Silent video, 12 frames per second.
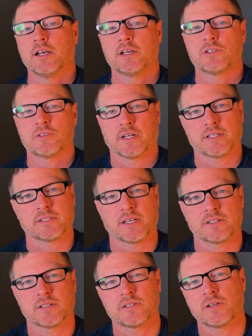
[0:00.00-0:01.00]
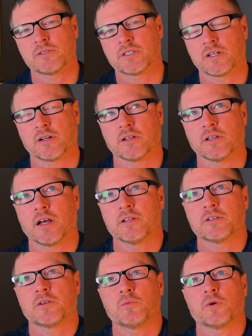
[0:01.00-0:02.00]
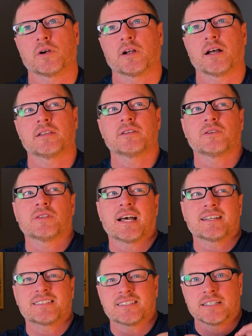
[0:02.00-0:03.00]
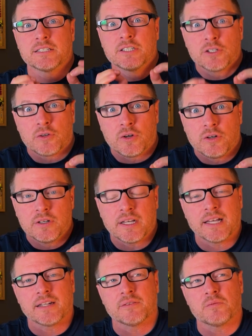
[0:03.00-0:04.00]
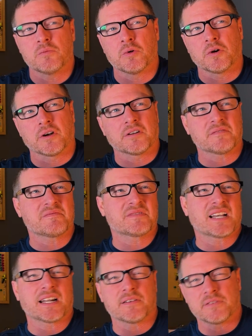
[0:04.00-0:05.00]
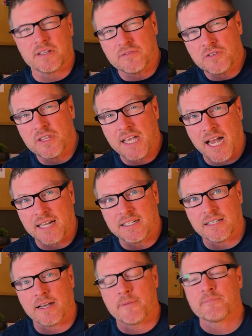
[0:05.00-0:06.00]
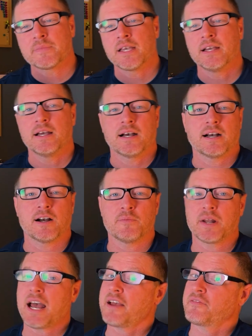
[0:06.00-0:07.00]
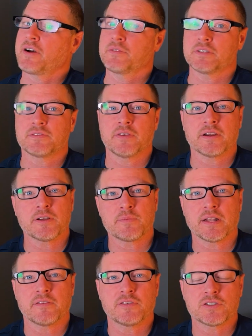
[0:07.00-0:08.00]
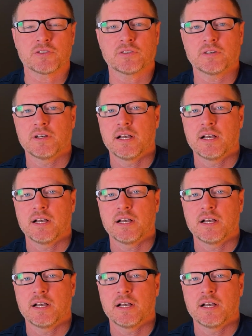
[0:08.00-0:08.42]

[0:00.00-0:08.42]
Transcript: translations. Those that are a little less literal and more kind of gives you the idea. But I have found this very beneficial